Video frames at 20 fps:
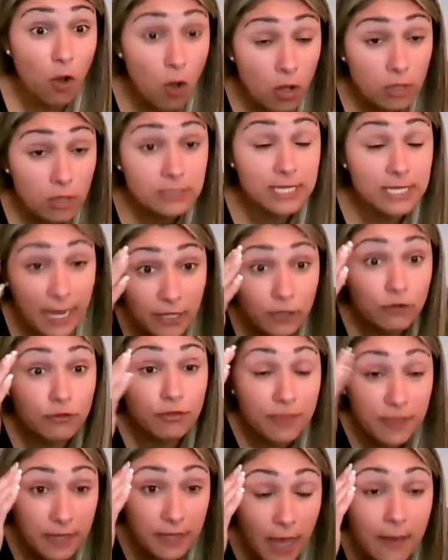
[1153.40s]
all day. You're
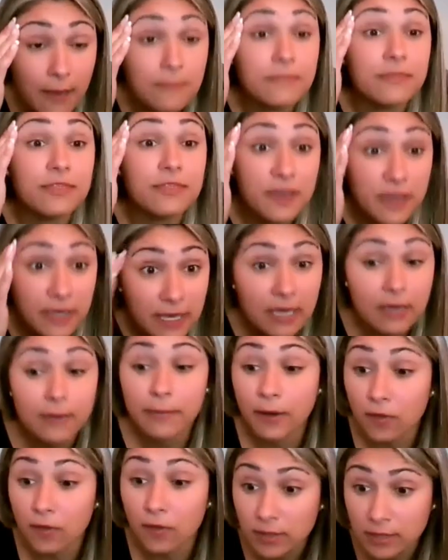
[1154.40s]
I'm thinking
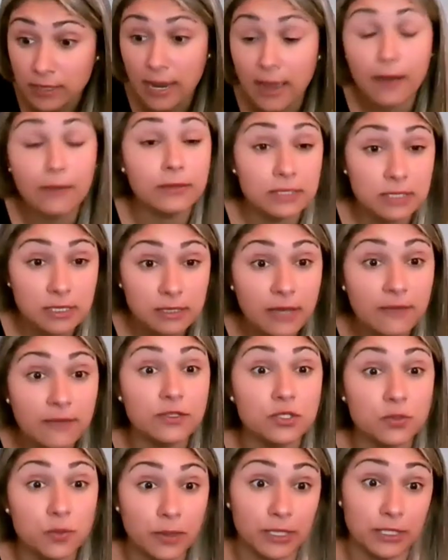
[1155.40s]
about it now. It's
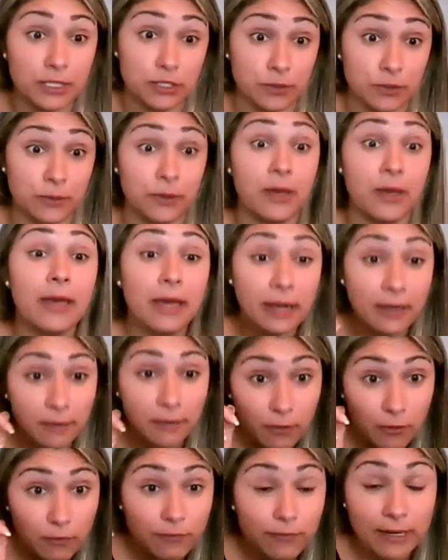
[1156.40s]
11:22, and I'm
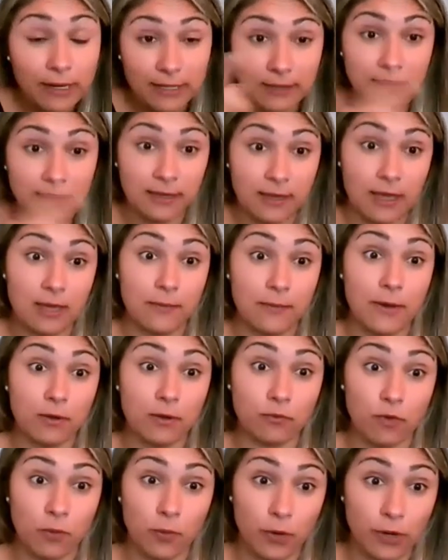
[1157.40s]
already thinking
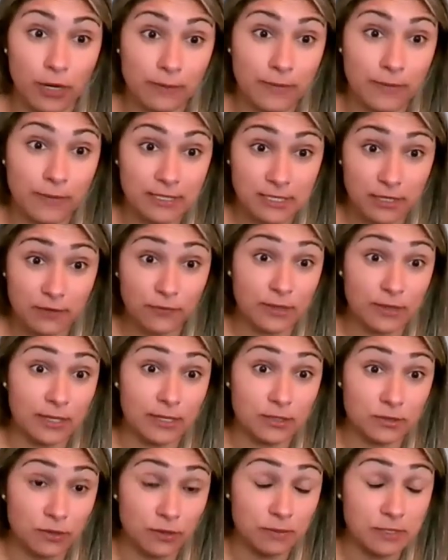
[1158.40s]
about rewarding myself with
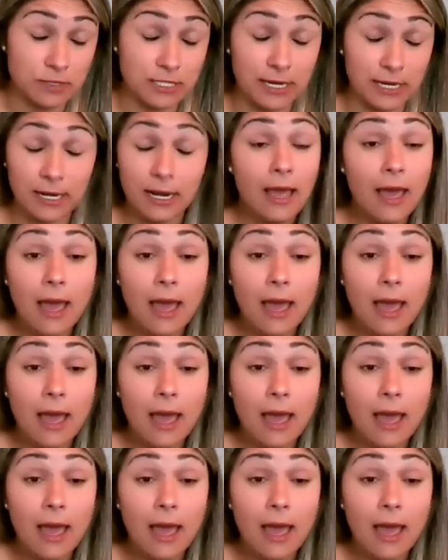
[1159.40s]
ice cream tonight.